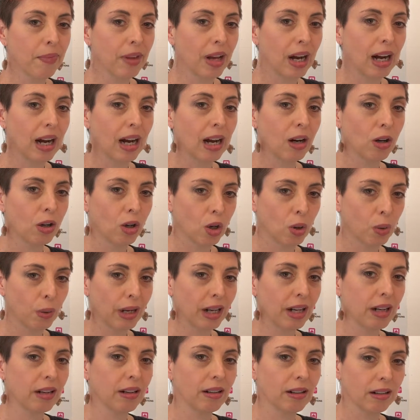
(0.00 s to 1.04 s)
how
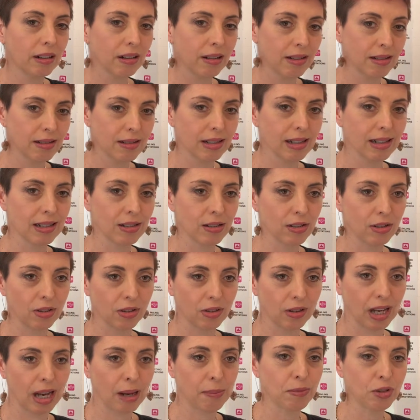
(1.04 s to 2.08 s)
quick this is to
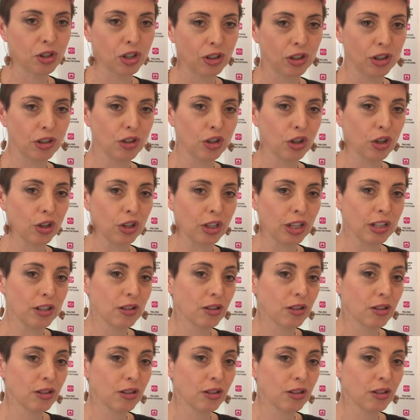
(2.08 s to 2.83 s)
capture the journey.